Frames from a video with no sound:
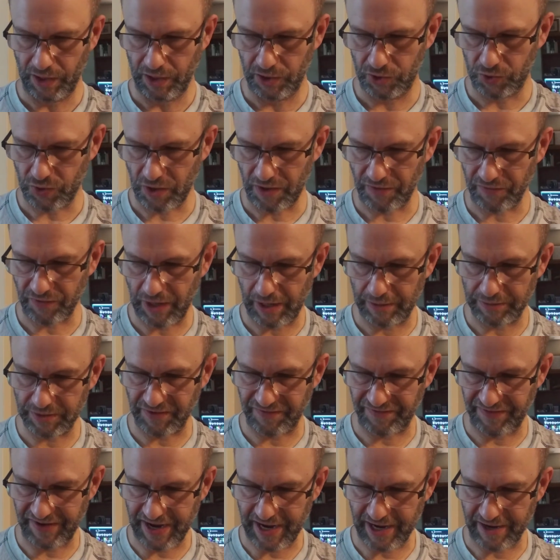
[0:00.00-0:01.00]
12 grams of
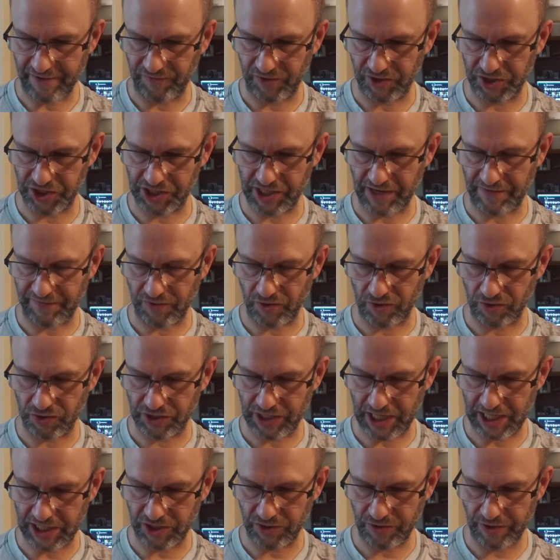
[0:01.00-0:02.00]
fat, of which 7 are
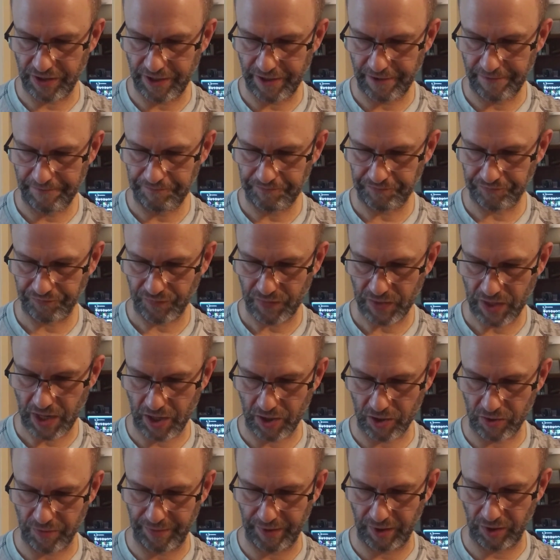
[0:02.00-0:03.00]
saturated,
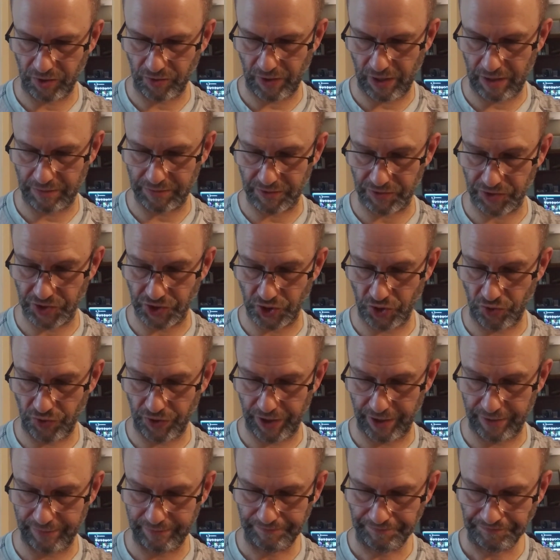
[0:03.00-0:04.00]
100 milligrams of
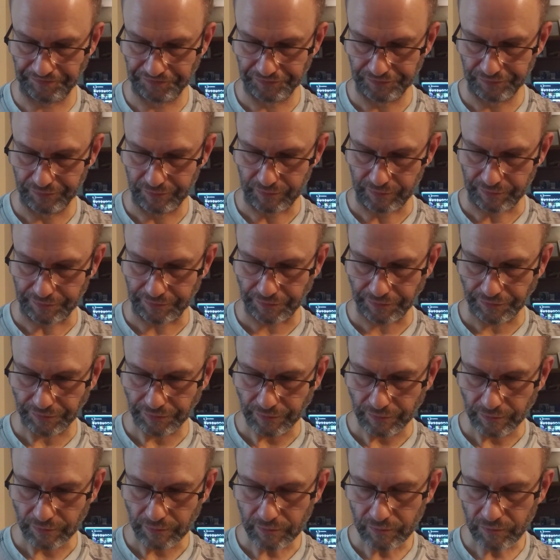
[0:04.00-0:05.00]
sodium,
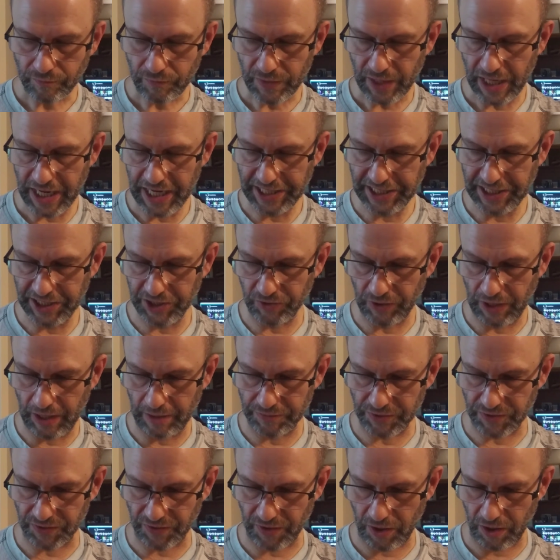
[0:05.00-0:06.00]
18
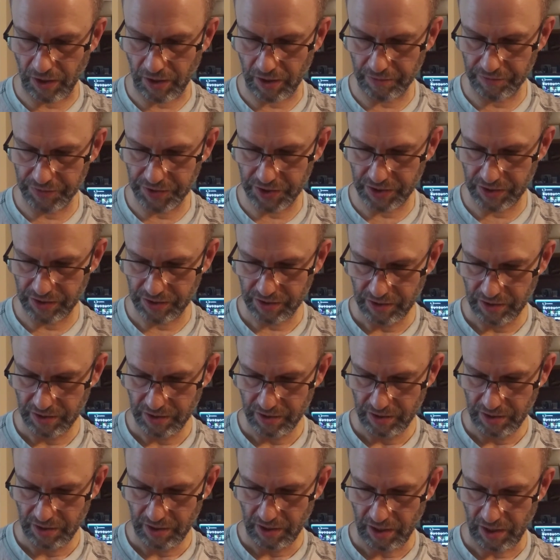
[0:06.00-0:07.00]
grams of carbs,
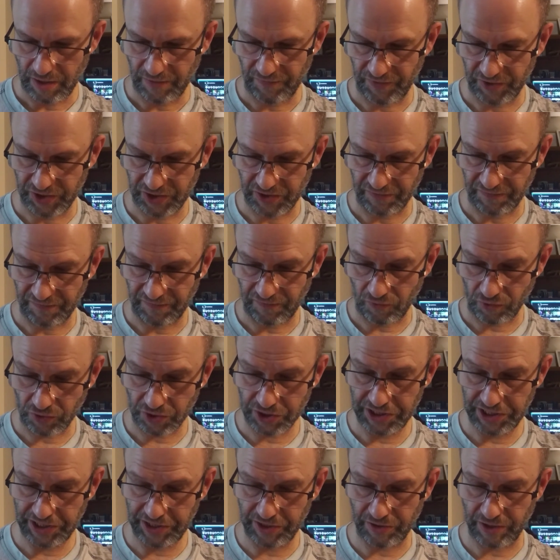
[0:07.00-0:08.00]
of which
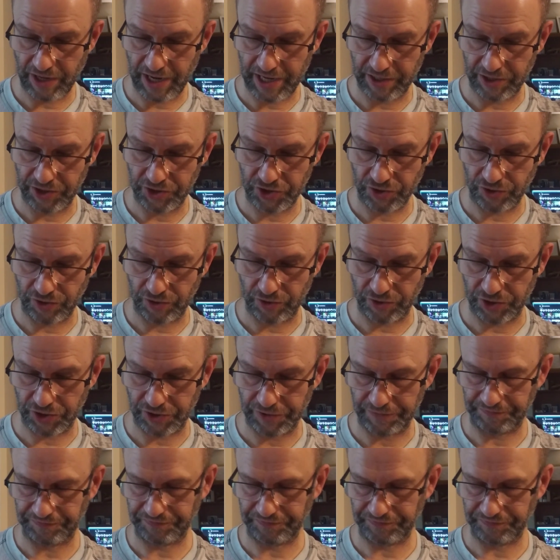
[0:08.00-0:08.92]
14 are added sugars.